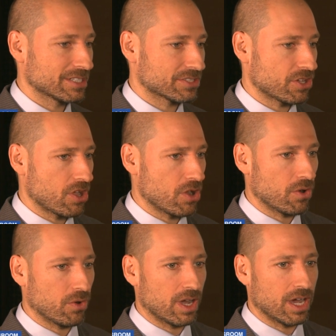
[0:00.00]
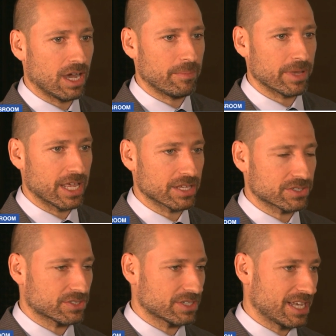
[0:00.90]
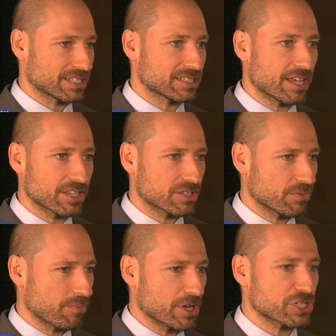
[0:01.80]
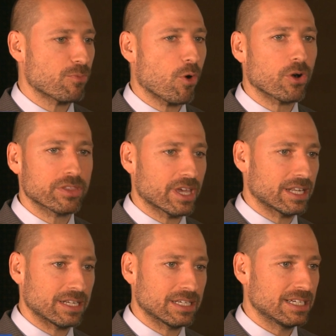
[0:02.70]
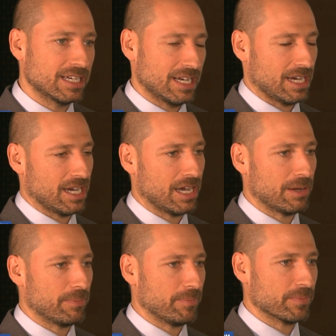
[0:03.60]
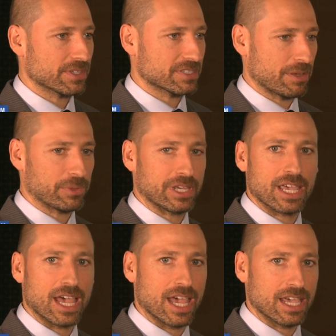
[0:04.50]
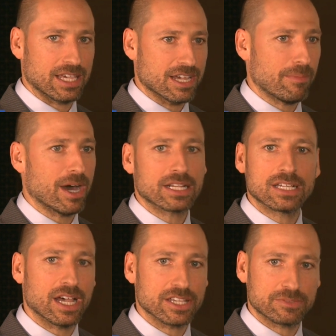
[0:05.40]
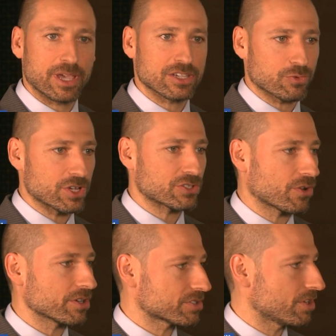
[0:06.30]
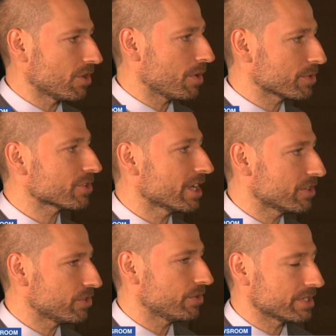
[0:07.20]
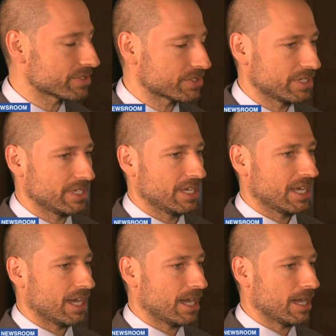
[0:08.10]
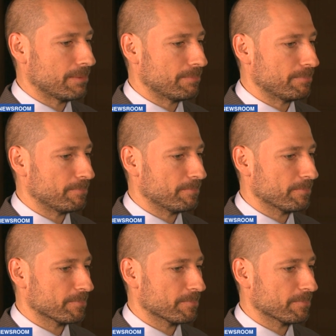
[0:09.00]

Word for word: So um, it's it's it's much more than um, simply a commoditized-based resource. You know what we're trying to do is um,